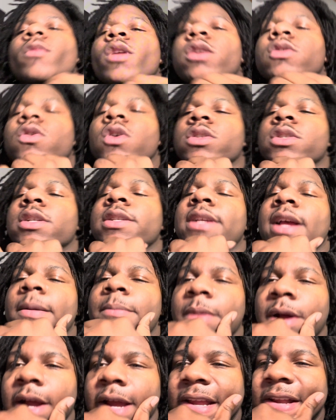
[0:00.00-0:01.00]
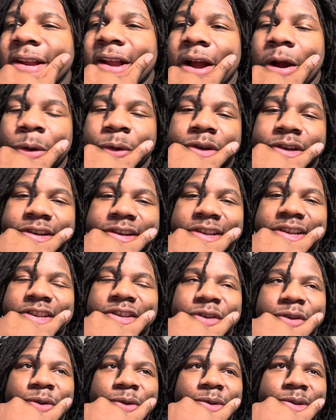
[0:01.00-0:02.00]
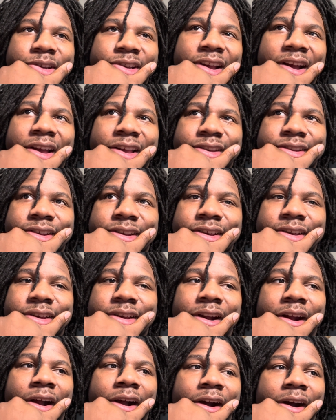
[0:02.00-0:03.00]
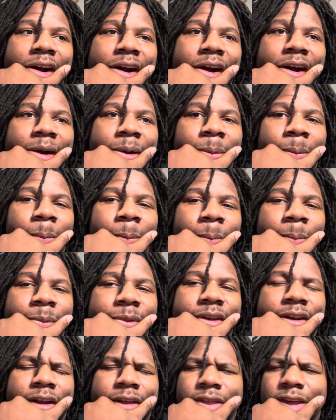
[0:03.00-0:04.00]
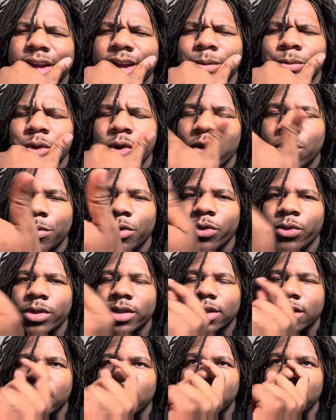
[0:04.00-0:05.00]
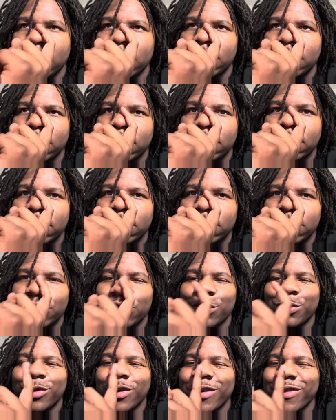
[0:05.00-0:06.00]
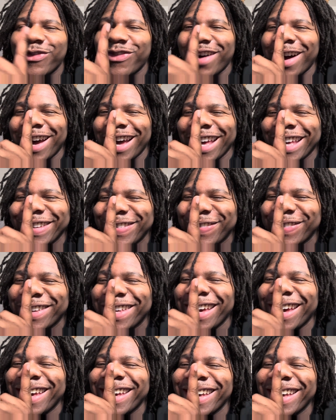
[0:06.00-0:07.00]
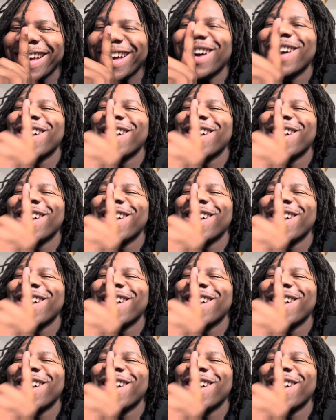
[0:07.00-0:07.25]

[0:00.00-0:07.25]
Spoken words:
So I just got my account credentials, guys, dang. And I think I'm gonna be risking 2.5K